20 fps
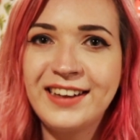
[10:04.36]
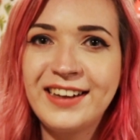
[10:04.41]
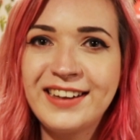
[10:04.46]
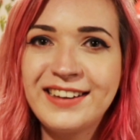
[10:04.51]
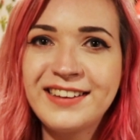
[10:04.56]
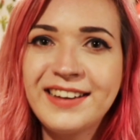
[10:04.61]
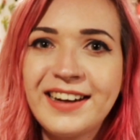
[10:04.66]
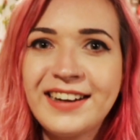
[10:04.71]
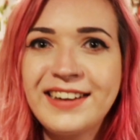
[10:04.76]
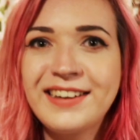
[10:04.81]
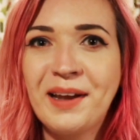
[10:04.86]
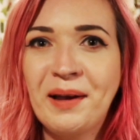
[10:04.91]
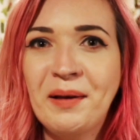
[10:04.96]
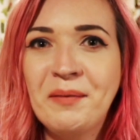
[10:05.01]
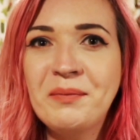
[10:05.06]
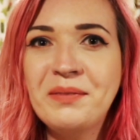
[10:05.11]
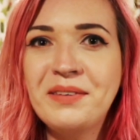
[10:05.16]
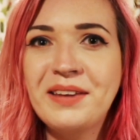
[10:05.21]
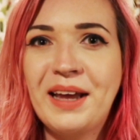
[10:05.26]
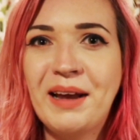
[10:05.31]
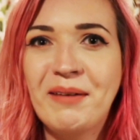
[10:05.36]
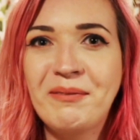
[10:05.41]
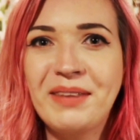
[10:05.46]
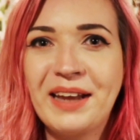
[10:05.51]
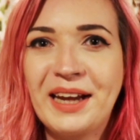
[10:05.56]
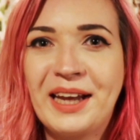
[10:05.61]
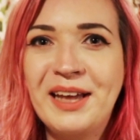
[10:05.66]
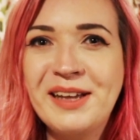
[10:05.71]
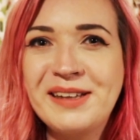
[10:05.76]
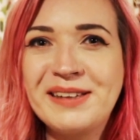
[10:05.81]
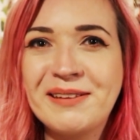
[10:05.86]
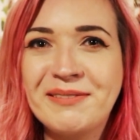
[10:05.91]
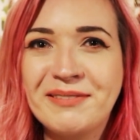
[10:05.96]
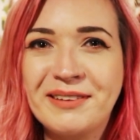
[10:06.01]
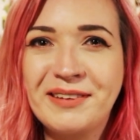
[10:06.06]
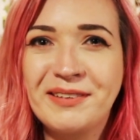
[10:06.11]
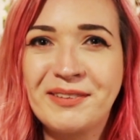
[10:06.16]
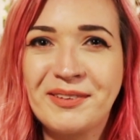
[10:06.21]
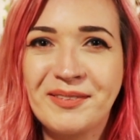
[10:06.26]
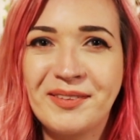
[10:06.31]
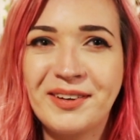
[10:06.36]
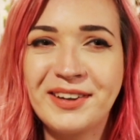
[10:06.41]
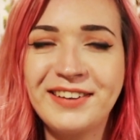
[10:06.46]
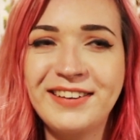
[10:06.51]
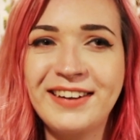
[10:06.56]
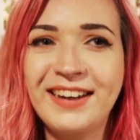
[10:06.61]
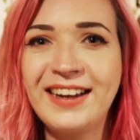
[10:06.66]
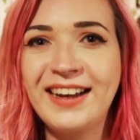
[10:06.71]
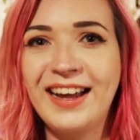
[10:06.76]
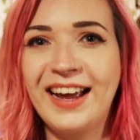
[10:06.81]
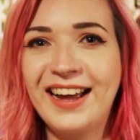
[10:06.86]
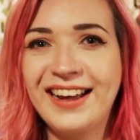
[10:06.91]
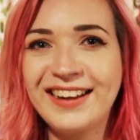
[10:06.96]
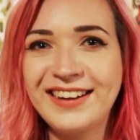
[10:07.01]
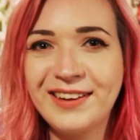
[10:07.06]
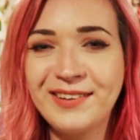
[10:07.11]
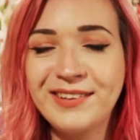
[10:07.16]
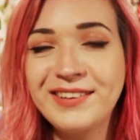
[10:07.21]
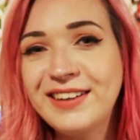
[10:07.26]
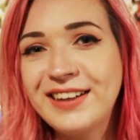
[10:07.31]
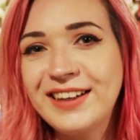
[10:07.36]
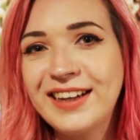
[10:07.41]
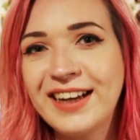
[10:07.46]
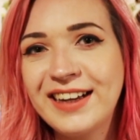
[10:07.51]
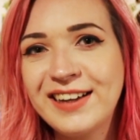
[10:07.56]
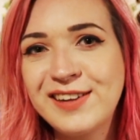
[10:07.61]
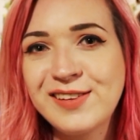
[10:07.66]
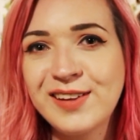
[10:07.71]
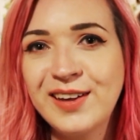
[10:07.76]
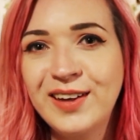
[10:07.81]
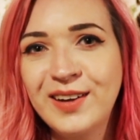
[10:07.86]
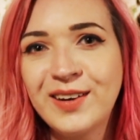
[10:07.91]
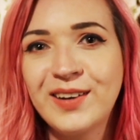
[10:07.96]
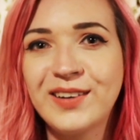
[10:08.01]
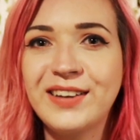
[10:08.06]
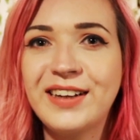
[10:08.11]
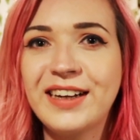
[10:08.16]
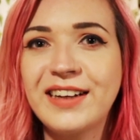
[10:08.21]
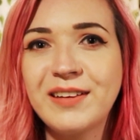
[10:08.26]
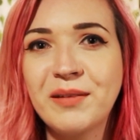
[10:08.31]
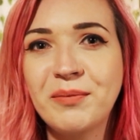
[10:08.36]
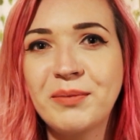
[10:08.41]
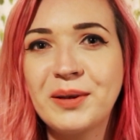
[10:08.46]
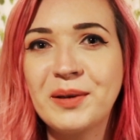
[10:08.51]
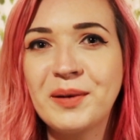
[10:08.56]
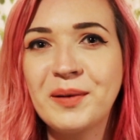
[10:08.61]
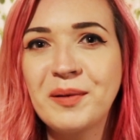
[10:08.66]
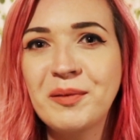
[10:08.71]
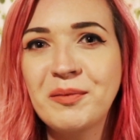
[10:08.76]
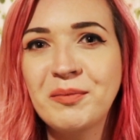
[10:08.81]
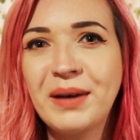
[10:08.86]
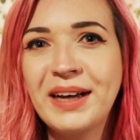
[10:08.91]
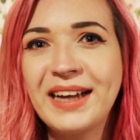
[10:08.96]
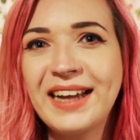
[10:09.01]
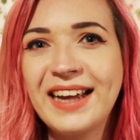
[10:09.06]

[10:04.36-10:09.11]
exciting times. Thank you so much for watching, and I will see you guys on the next upload. Bye